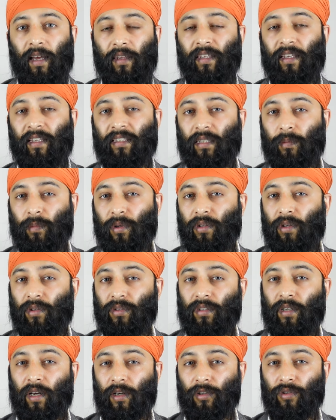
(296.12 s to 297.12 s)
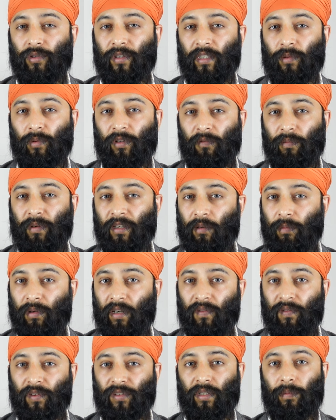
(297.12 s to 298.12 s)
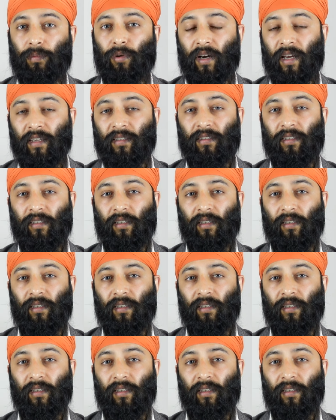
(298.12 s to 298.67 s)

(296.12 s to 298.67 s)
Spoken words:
I think some of those countries would have been a bit of a surprise to